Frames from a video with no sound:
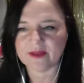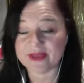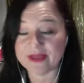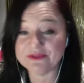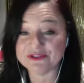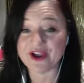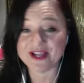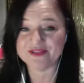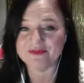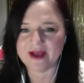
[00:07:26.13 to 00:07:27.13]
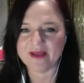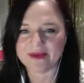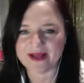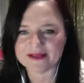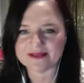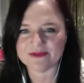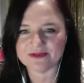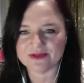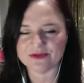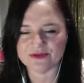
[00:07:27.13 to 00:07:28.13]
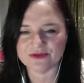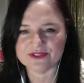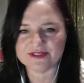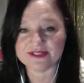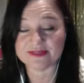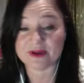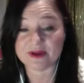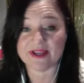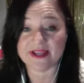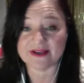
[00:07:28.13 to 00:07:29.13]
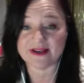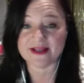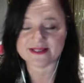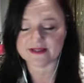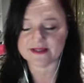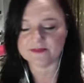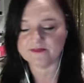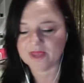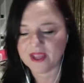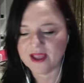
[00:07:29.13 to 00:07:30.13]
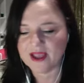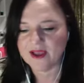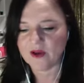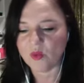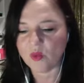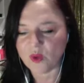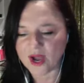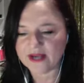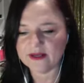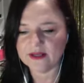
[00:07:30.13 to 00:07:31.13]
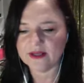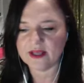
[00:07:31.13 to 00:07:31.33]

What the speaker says: and trying to bypass all the thoughts just by recognizing them, one